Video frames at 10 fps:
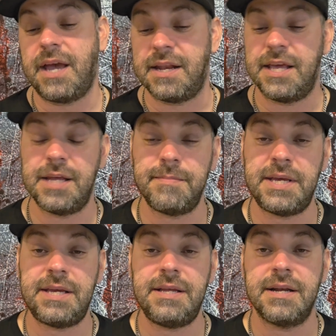and hit
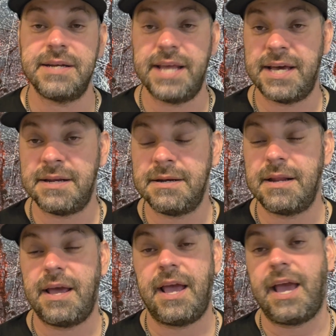me then,
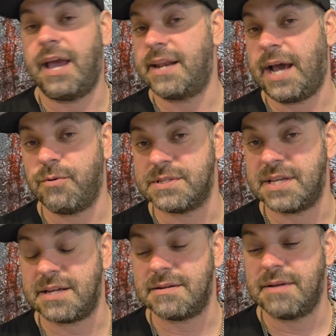and that was it."